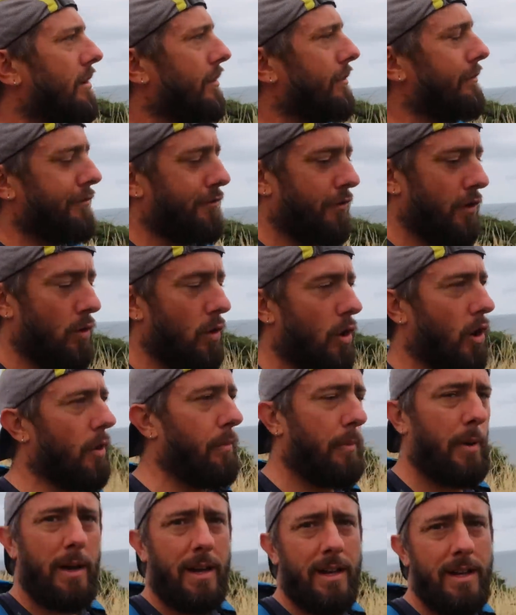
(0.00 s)
and threw
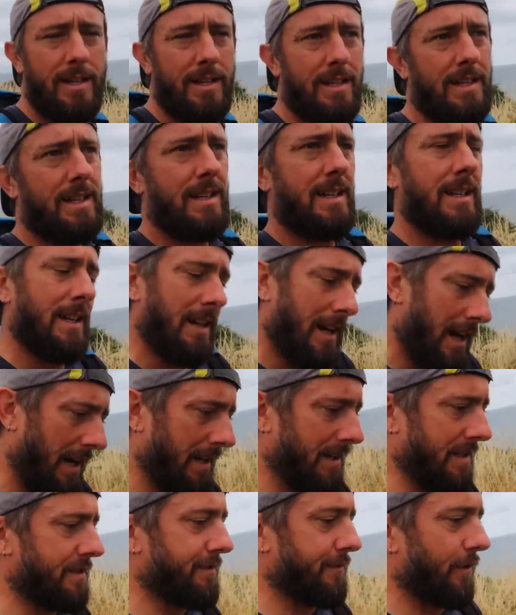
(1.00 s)
up,
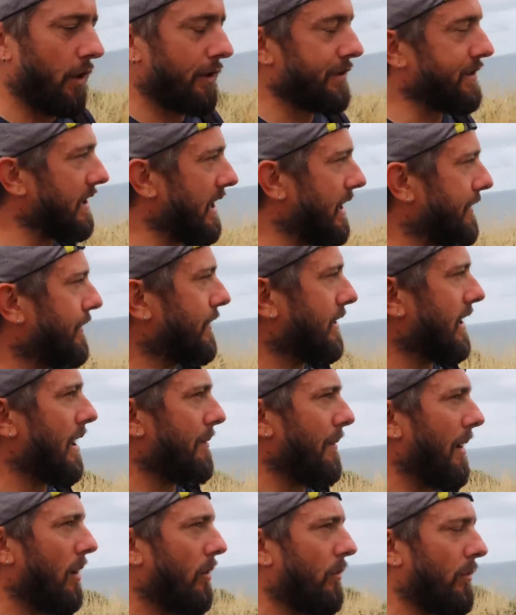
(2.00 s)
and his false teeth had
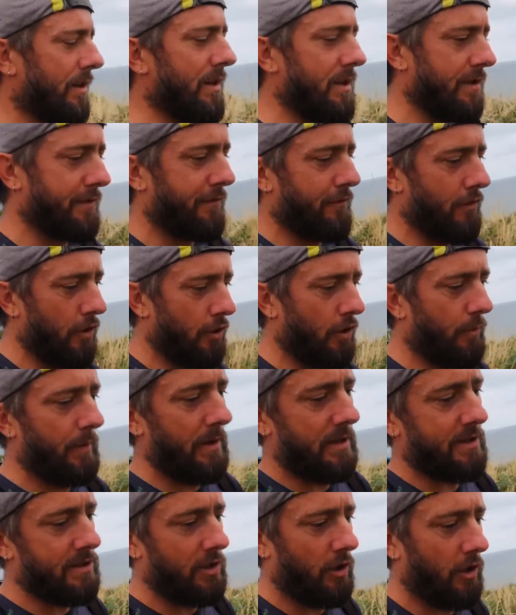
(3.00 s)
come out when he's thrown up
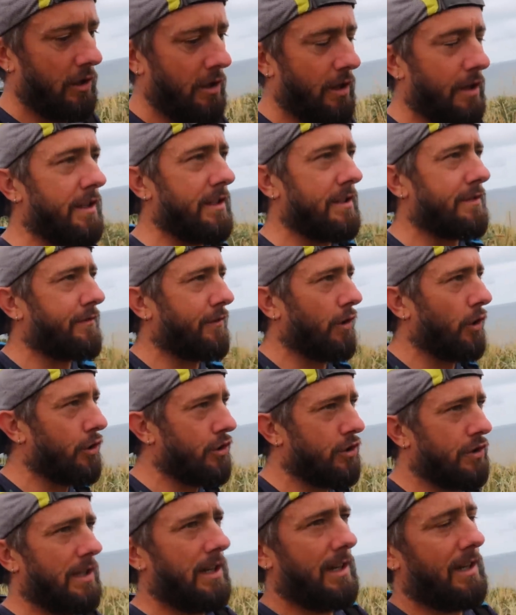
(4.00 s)
in the toilet and he's
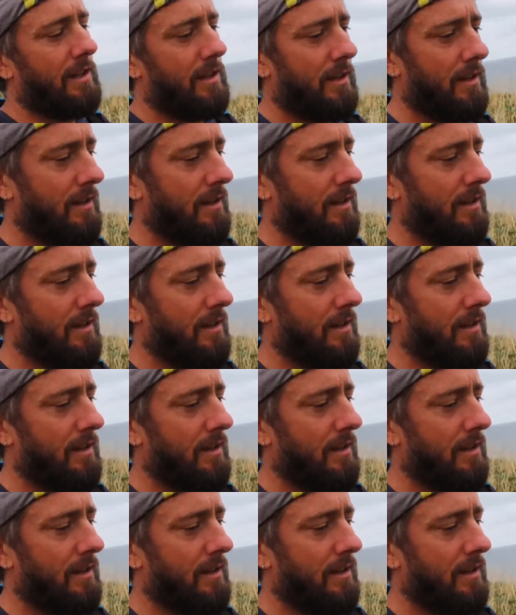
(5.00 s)
flushed it.